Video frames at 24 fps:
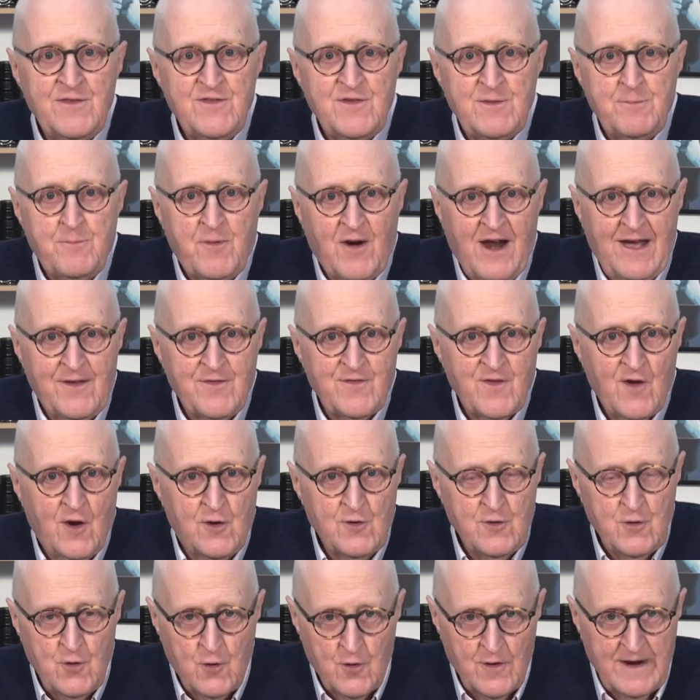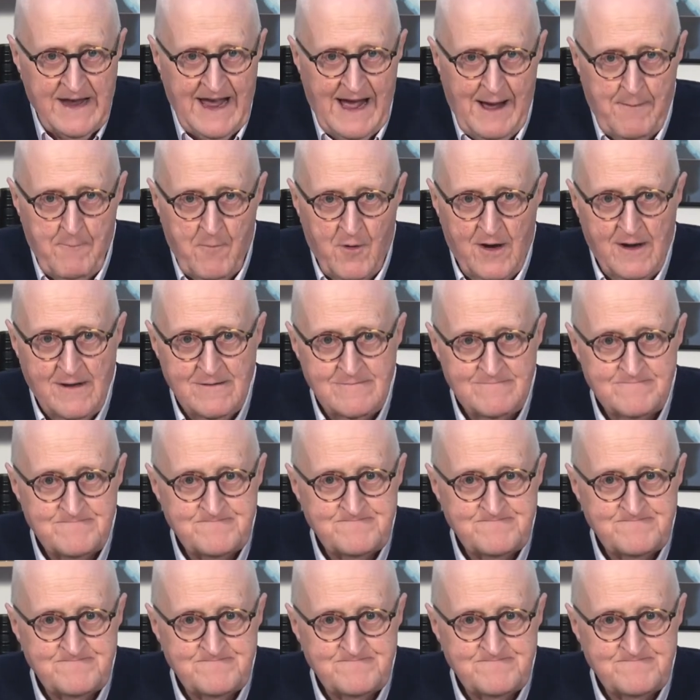to press on your camera.